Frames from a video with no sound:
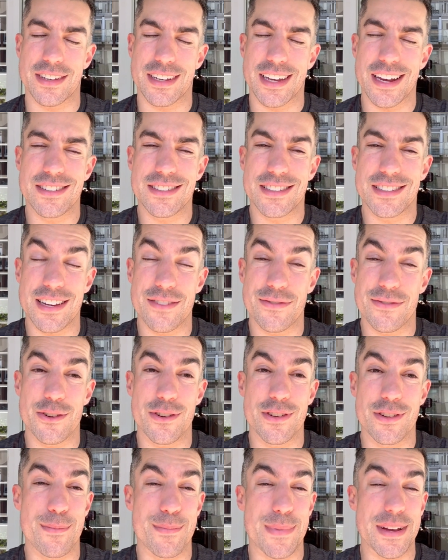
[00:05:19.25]
I guarantee if you're
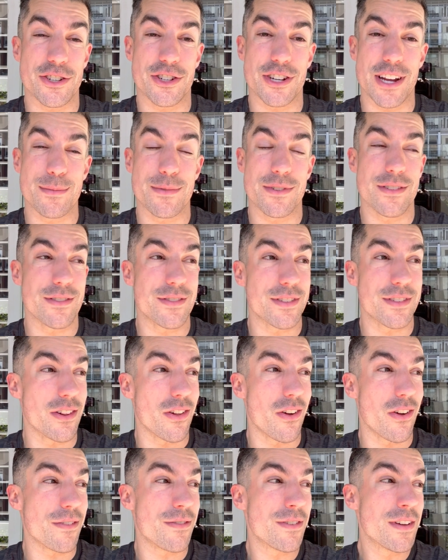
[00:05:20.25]
in the best shape of your
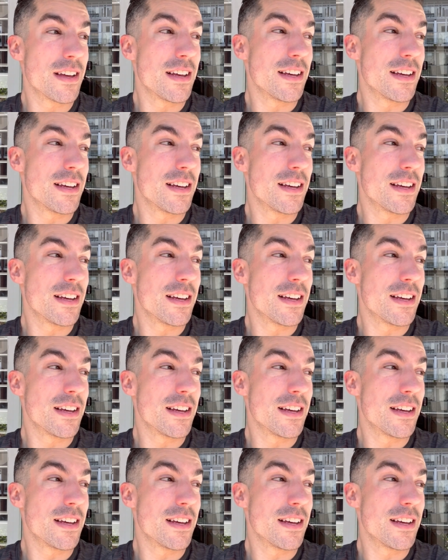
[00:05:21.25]
life,